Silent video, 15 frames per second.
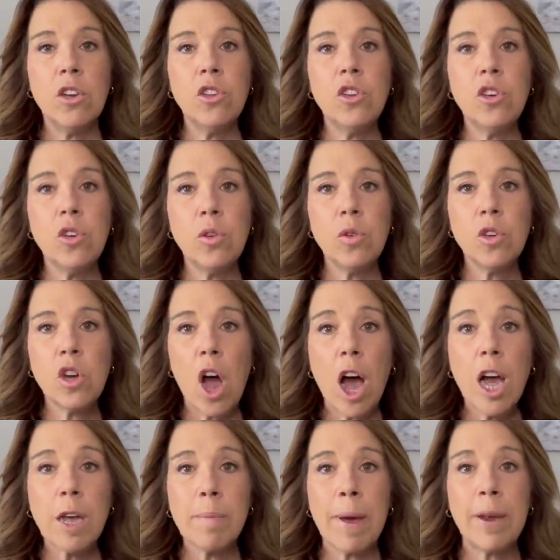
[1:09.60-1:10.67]
to
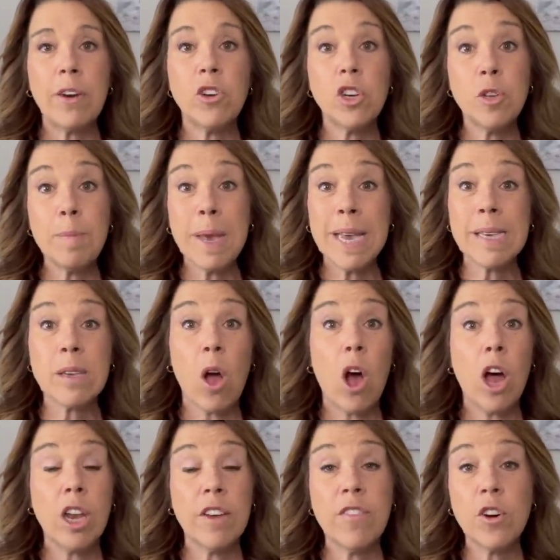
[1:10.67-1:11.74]
talk about it just because
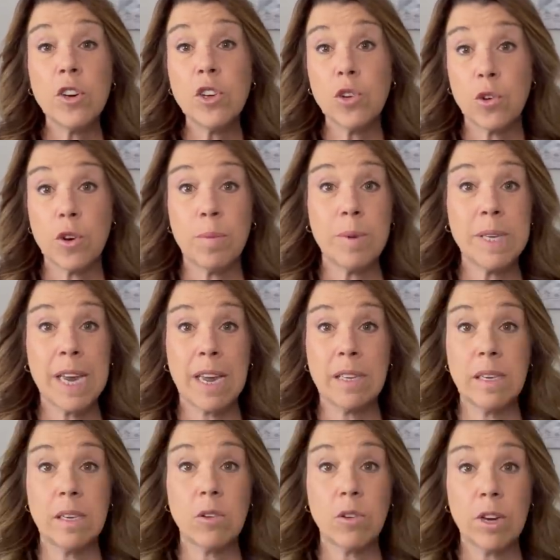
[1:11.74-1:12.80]
all of our
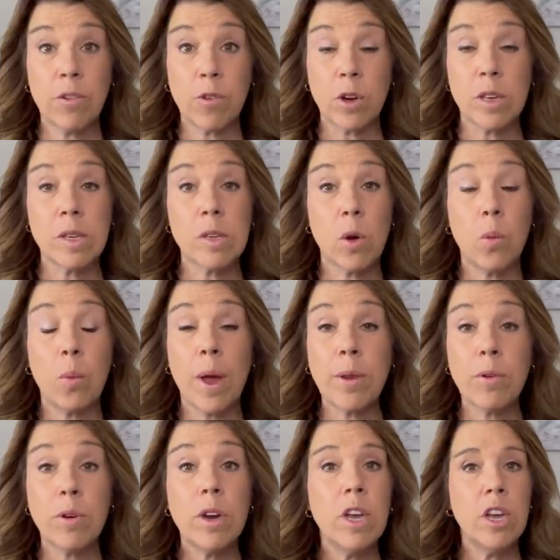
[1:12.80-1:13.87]
circumstances are different. So
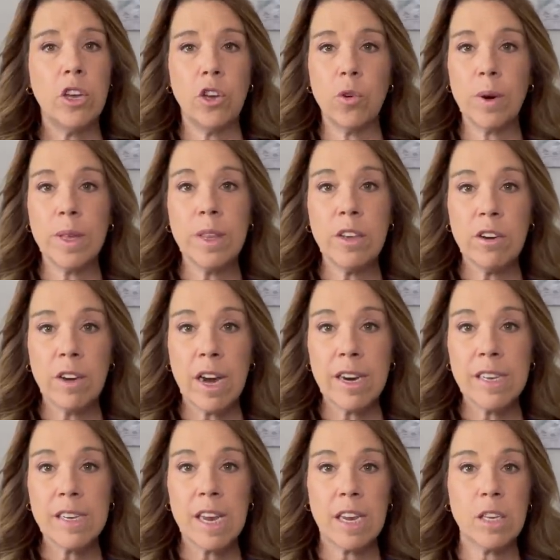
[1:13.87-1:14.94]
whether you're in the
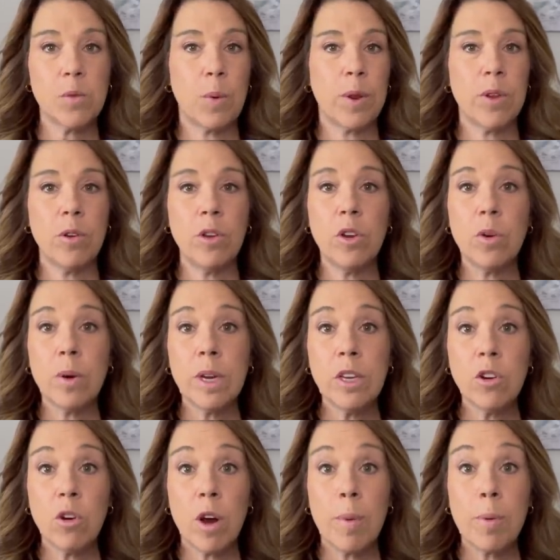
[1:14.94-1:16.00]
United States, whether you're in
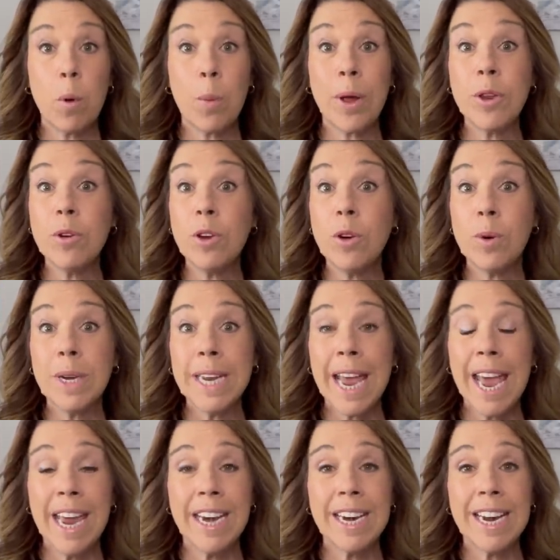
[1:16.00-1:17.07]
Europe, whether you're in
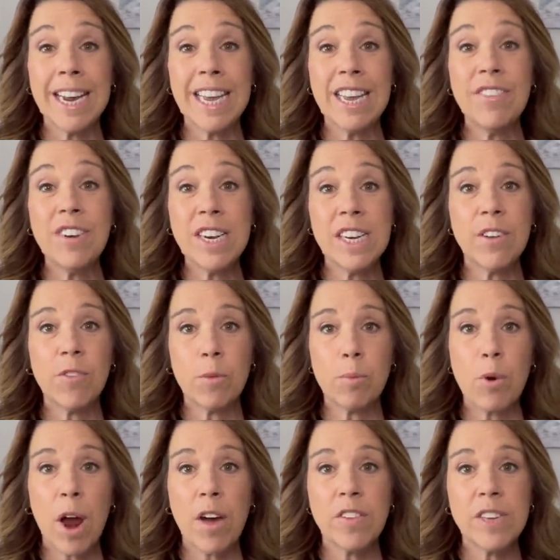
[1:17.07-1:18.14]
Canada, even in different
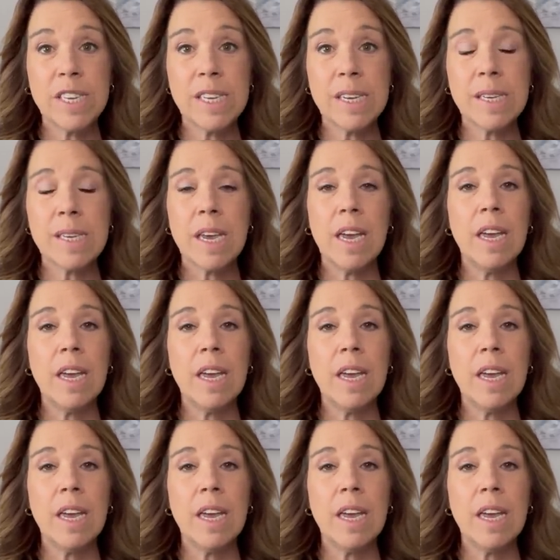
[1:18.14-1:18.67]
provinces,